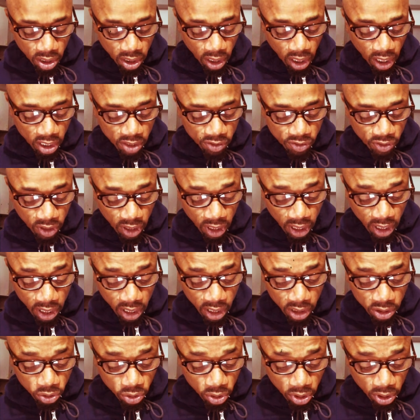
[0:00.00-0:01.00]
as for the
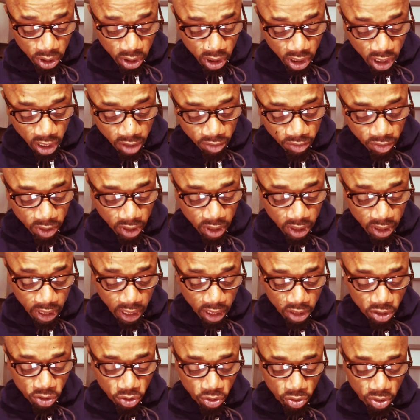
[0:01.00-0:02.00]
angel of the covenant
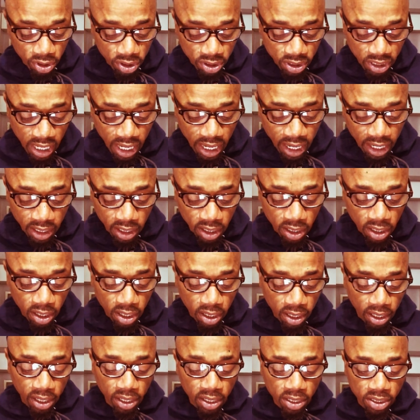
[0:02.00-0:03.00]
that you desire,
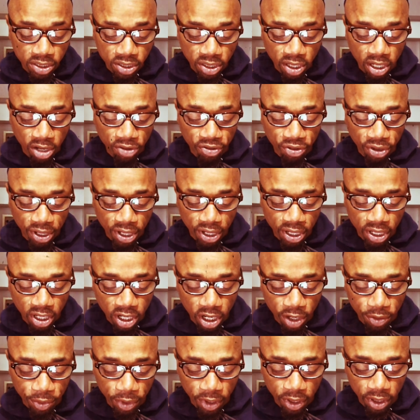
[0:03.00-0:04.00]
He is already
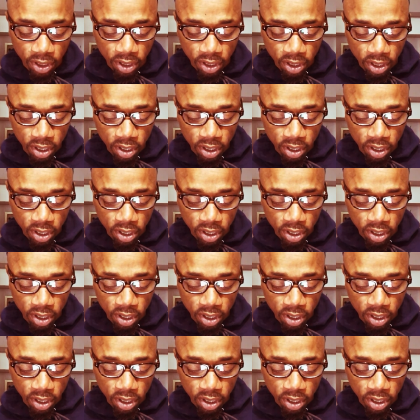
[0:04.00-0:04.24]
coming.